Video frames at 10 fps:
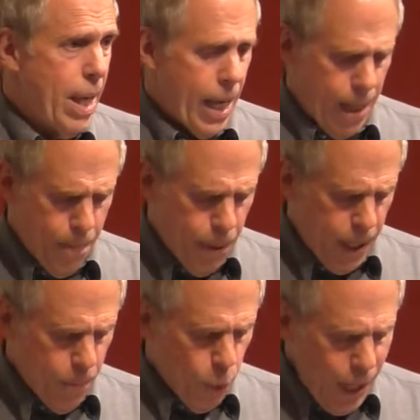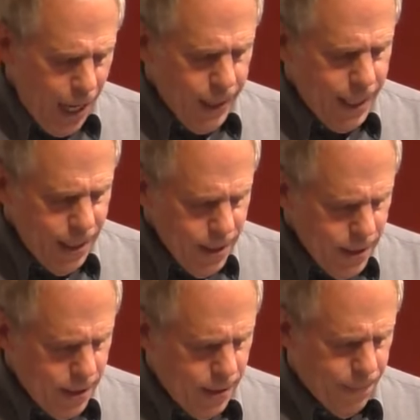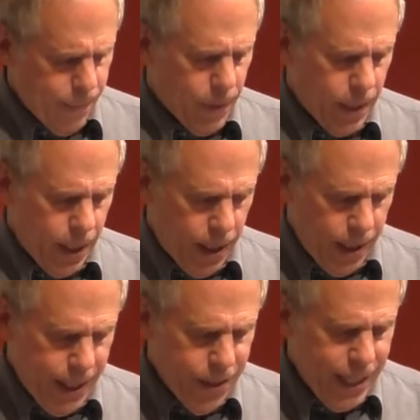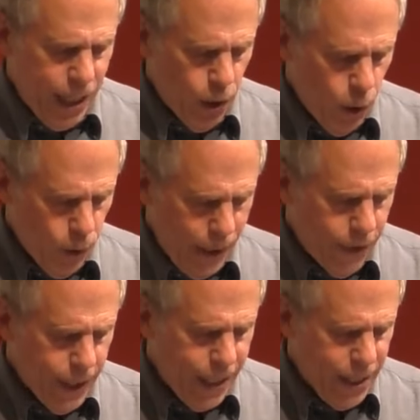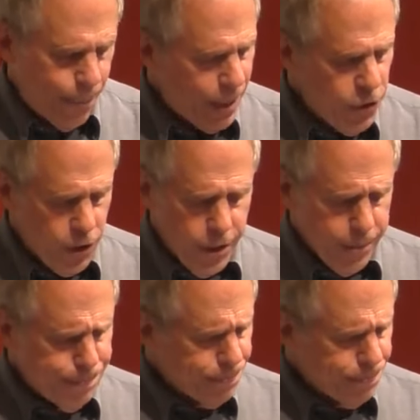But morale is at a low level. As I mentioned,